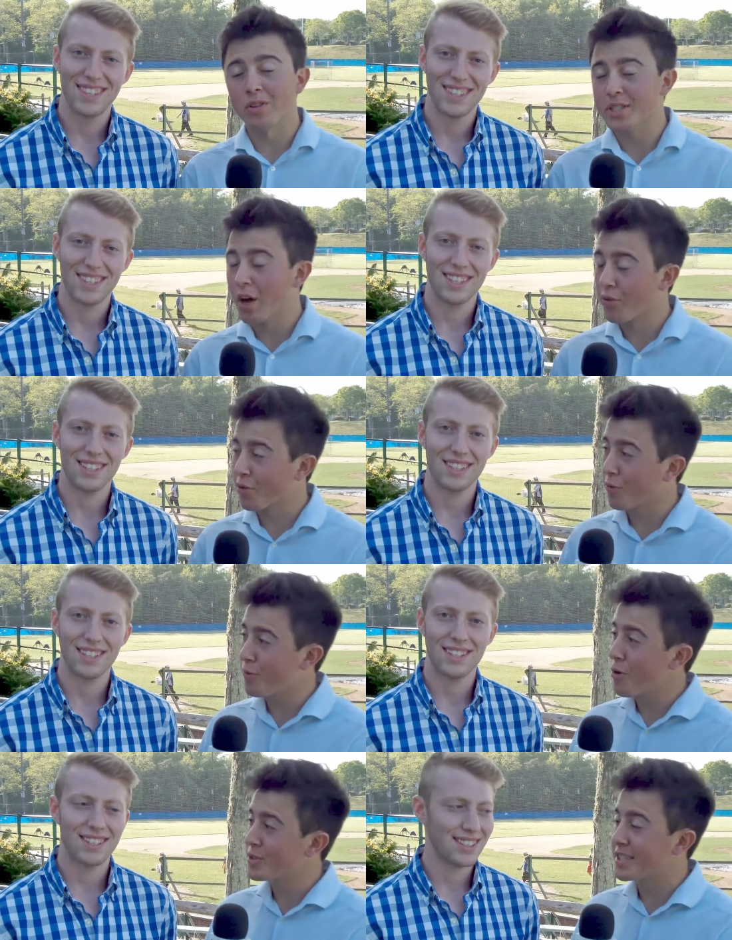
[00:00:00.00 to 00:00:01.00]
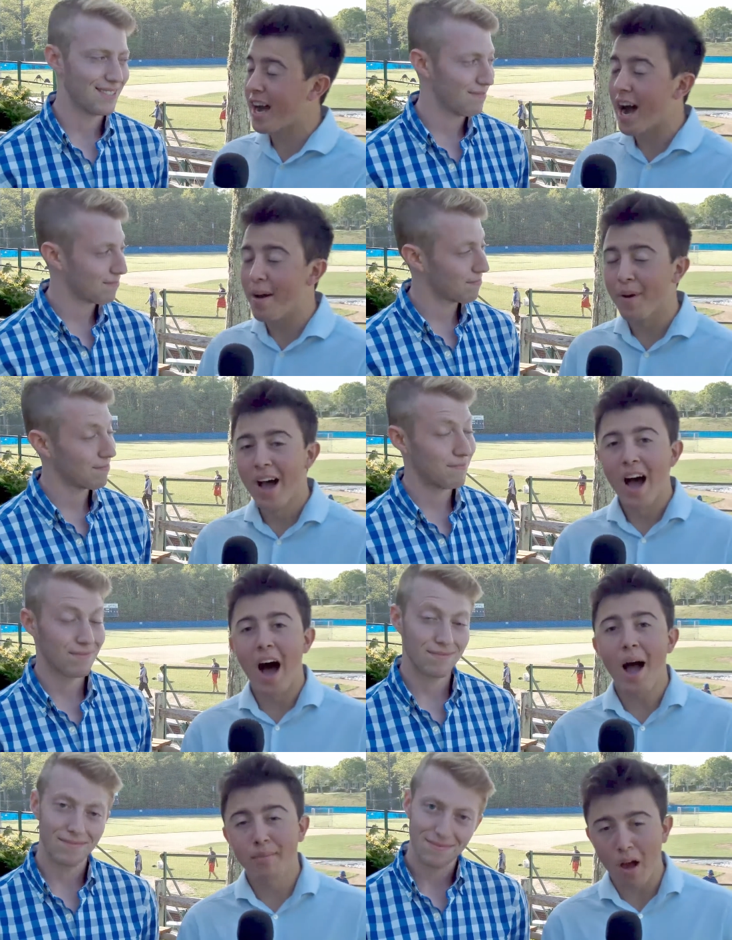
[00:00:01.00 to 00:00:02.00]
Speaker 1: ourselves for the first time,
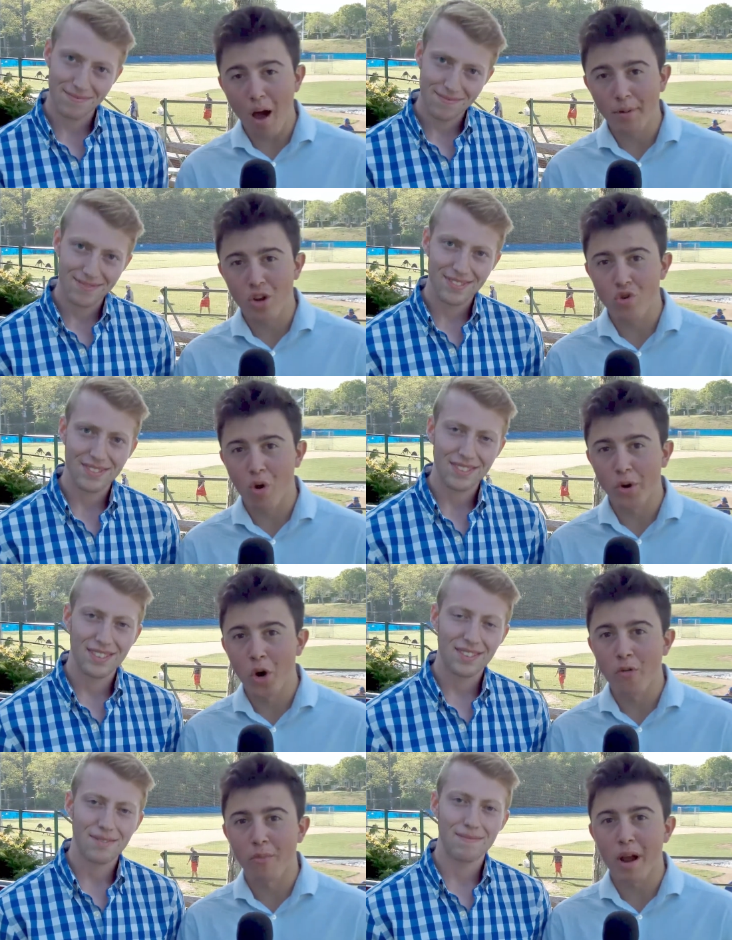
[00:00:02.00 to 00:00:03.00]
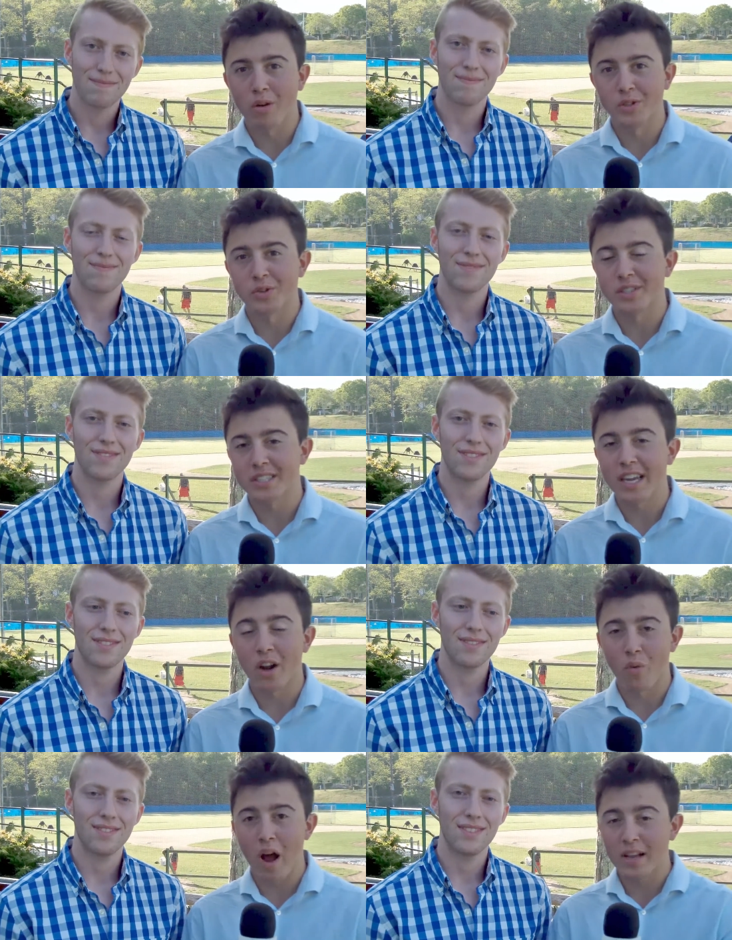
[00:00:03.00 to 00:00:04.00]
I'm Dom Cotroneo from Arizona State,
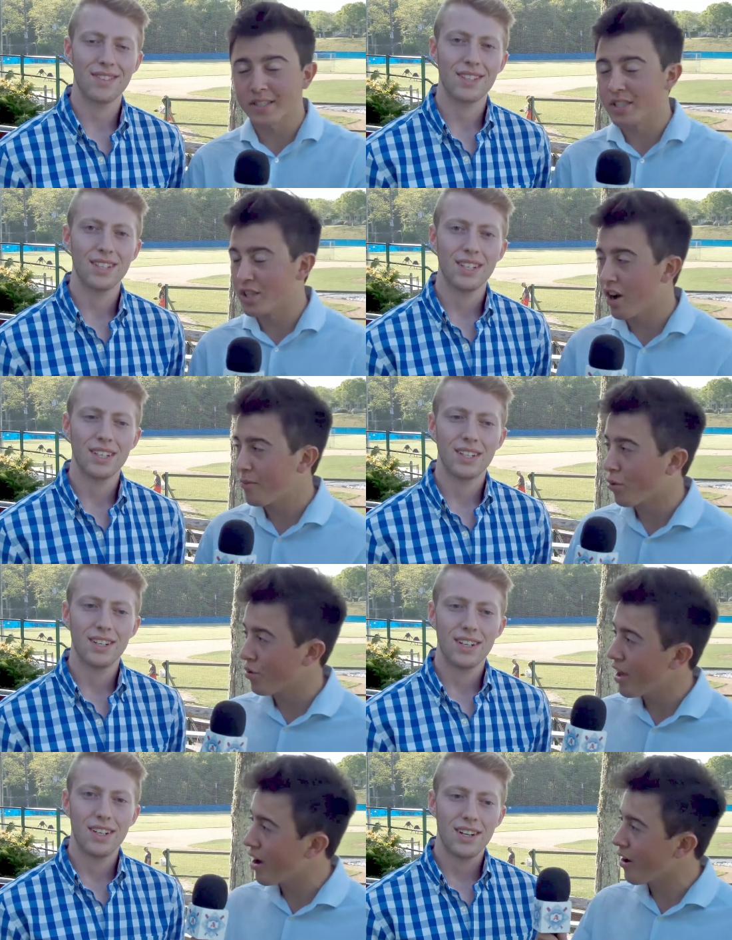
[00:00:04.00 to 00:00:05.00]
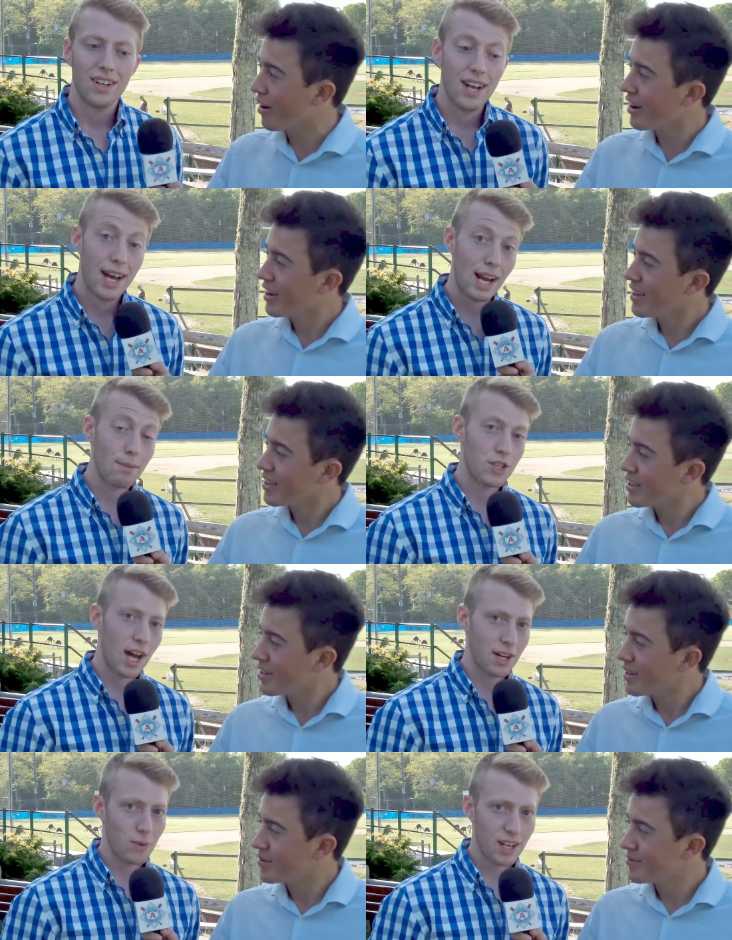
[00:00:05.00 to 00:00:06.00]
a rising sophomore there.
Speaker 2: And I'm
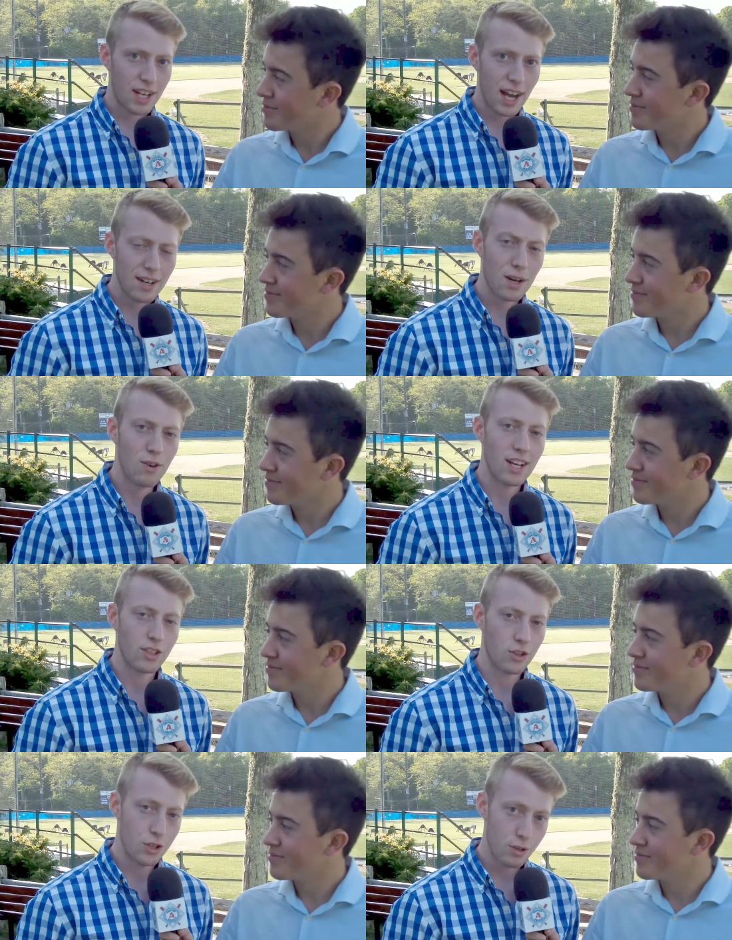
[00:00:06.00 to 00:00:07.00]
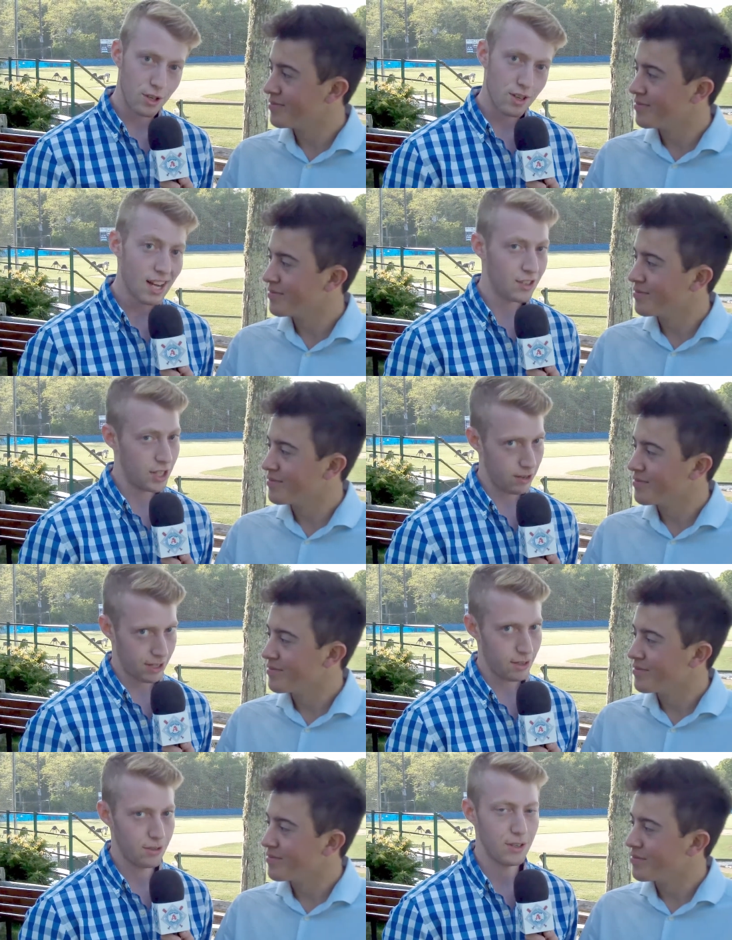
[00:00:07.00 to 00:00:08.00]
Jonny Wincott, a rising junior at
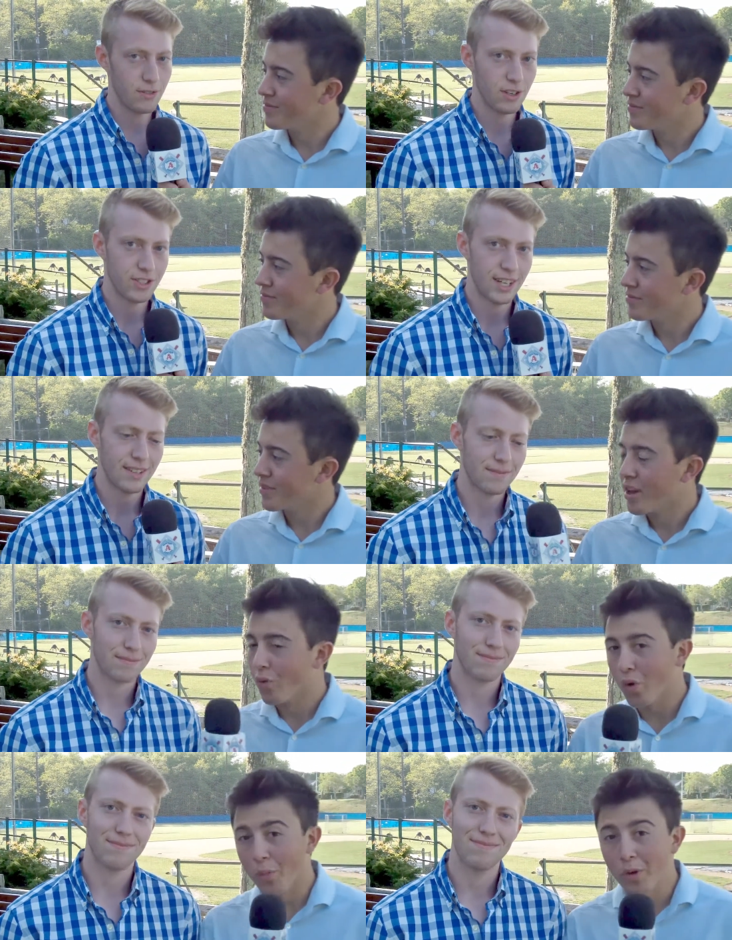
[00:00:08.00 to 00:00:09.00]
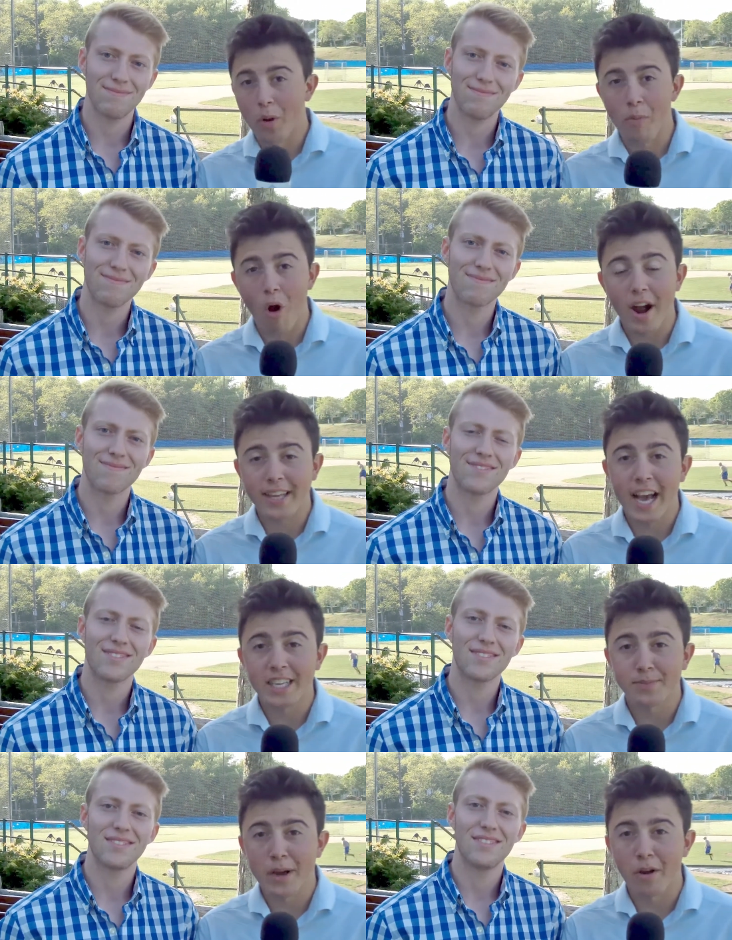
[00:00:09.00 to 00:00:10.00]
Syracuse University.
Speaker 1: We'll be your
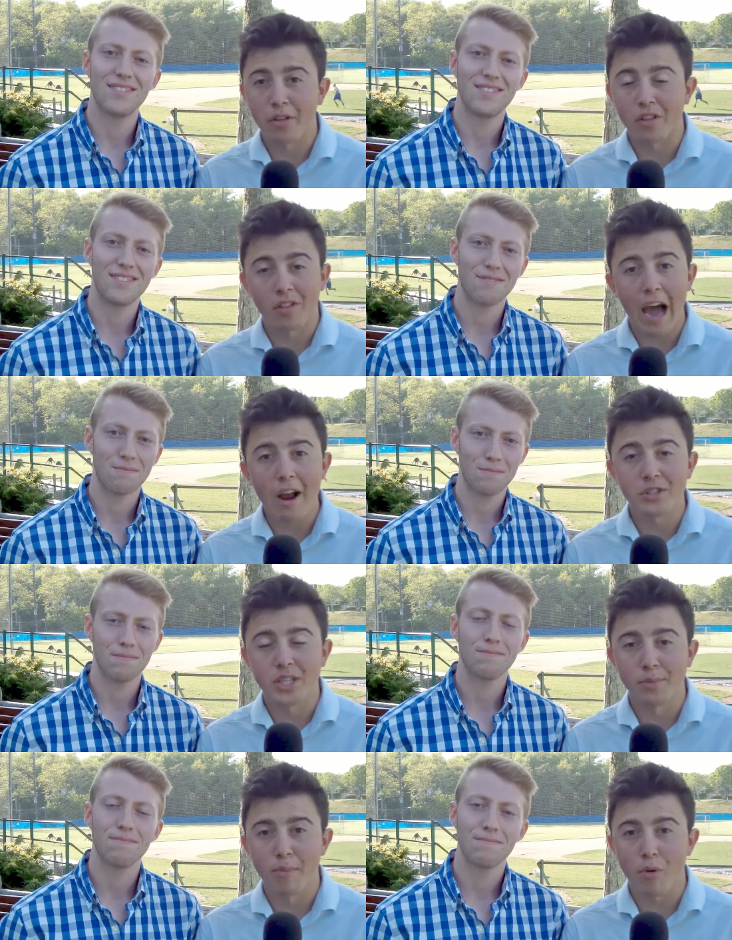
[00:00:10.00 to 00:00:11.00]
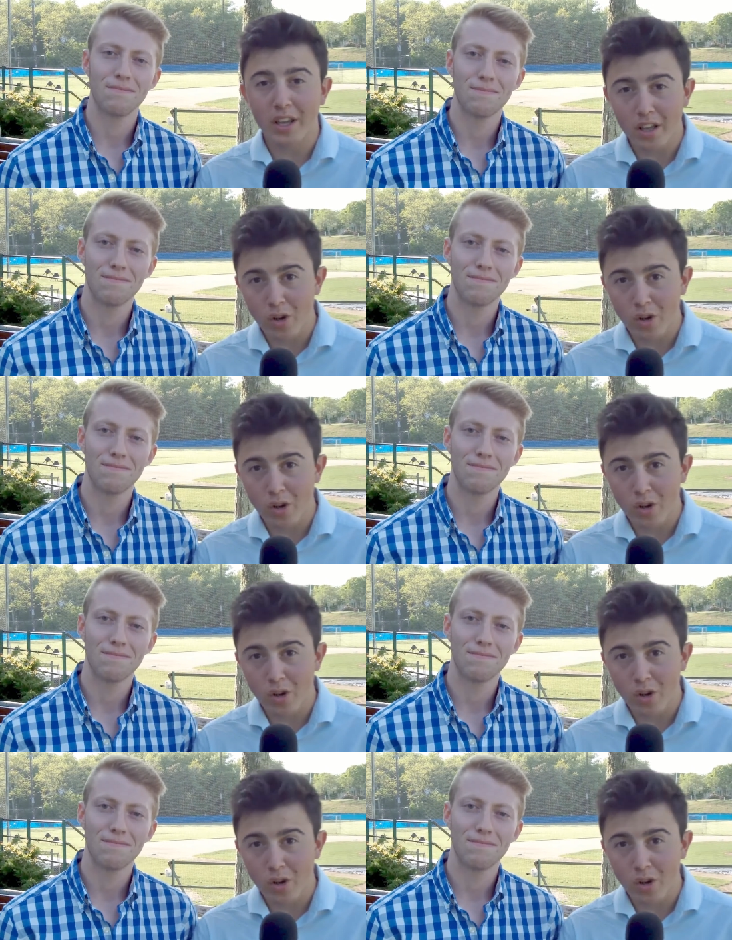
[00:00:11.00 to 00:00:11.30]
broadcast pair this entire summer, bringing